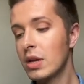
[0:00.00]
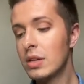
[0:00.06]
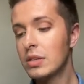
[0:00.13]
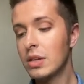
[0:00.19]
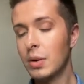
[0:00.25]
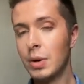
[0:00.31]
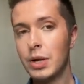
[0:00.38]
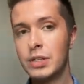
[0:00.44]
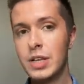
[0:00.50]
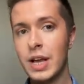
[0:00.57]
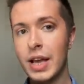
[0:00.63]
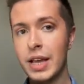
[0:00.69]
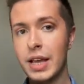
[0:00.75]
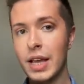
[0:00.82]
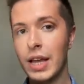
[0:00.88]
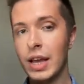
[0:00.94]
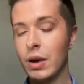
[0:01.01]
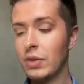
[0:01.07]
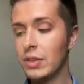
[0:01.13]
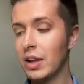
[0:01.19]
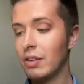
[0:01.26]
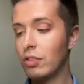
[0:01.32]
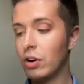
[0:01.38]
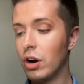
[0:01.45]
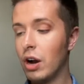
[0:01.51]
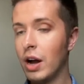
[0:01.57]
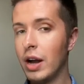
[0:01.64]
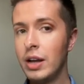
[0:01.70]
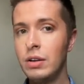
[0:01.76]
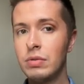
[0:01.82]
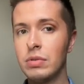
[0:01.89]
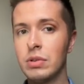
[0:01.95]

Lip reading: So I'm going to take it on the other eye.